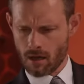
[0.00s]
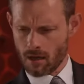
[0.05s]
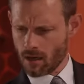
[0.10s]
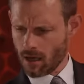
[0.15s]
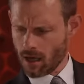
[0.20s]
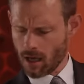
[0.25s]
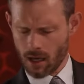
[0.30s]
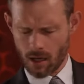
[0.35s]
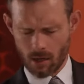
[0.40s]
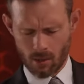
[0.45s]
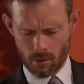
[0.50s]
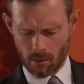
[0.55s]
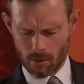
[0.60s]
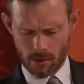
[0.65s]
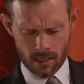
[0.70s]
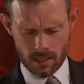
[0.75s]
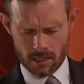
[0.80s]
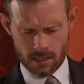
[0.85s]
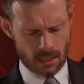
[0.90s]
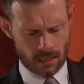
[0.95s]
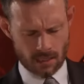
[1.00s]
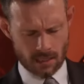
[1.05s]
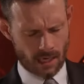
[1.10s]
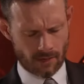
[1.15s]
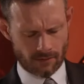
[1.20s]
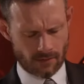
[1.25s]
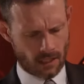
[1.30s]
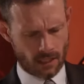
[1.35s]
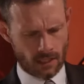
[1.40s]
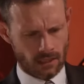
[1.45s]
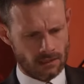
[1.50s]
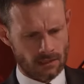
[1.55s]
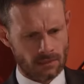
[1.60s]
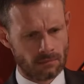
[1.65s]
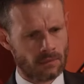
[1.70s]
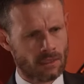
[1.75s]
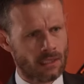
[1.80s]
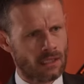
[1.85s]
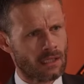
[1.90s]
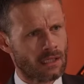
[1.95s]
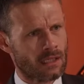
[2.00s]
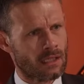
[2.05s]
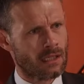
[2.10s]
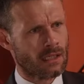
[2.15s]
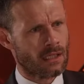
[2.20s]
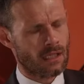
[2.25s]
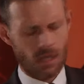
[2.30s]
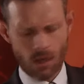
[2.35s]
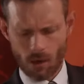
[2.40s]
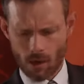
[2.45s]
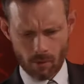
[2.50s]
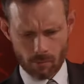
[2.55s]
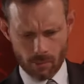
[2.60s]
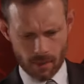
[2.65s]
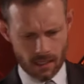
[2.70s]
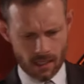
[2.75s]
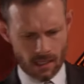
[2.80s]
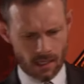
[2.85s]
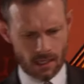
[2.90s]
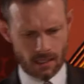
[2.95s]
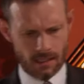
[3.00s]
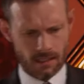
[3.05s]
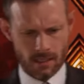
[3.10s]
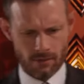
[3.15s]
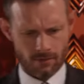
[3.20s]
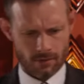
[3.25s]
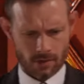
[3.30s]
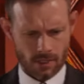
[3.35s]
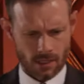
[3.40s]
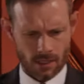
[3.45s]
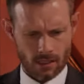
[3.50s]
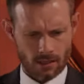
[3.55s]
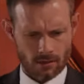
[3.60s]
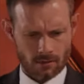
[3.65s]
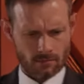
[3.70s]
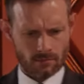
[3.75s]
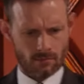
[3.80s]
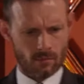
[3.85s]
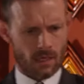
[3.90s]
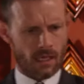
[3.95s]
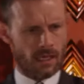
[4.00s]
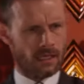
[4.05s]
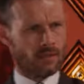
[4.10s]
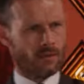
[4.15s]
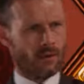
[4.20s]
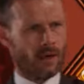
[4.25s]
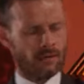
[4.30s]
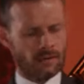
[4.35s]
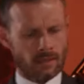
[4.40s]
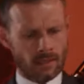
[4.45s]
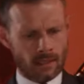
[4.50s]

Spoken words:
Oh, this doesn't have to hurt him. You know, I'll be civil to you when he's around.